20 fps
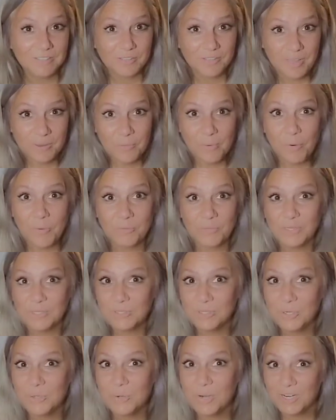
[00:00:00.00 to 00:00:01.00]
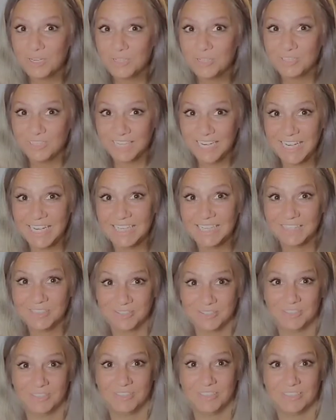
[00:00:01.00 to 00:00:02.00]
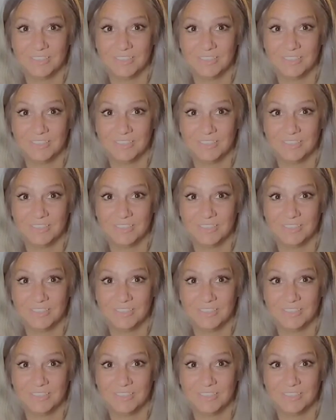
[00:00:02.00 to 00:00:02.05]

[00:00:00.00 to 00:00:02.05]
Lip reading: so they were only $280.